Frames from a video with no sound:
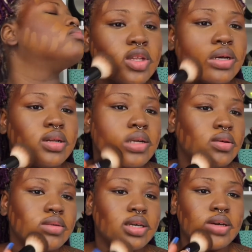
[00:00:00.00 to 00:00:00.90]
I
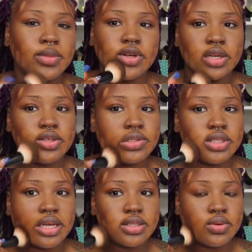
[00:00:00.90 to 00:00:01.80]
don't think I'm going to use
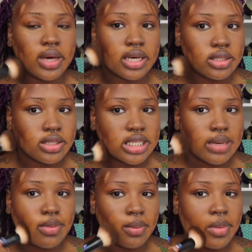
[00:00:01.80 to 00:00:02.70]
that to actually set
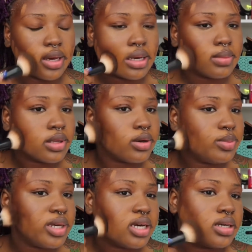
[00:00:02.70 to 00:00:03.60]
my makeup though
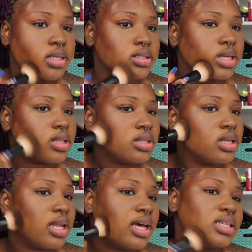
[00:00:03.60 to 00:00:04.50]
because I think the
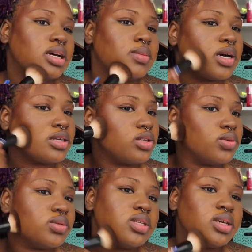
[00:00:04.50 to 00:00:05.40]
last time I
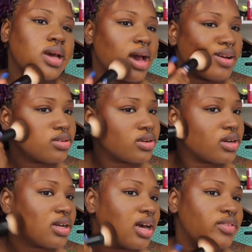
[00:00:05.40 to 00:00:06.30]
used it
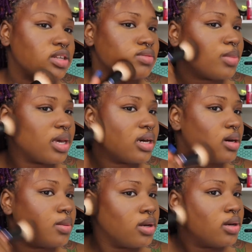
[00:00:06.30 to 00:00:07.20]
after I finished my makeup,
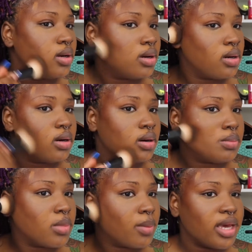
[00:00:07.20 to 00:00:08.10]

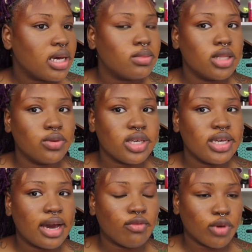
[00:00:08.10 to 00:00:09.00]
my makeup low-key
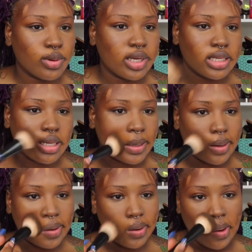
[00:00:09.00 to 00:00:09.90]
got ruined.
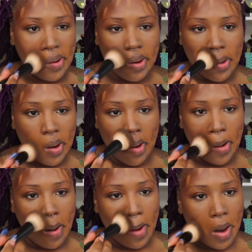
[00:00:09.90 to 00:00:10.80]
Like,
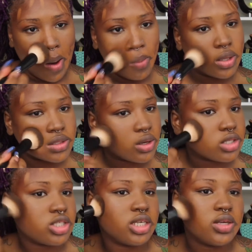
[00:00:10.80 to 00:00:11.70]
I don't want to talk
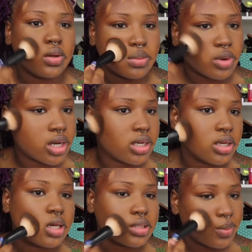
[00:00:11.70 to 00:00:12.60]
shit on the product
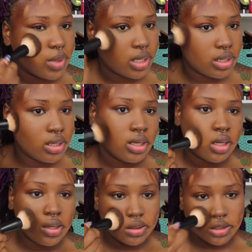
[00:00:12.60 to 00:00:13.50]
because I mean,
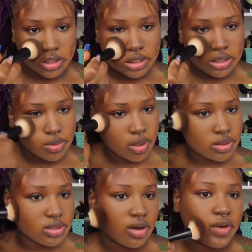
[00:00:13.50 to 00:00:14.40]
the shit smells
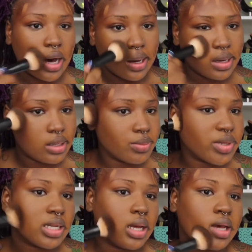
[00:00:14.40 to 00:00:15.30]
divine,
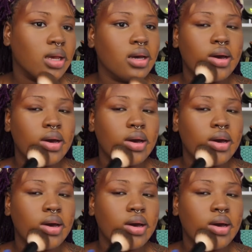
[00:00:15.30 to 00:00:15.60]
but like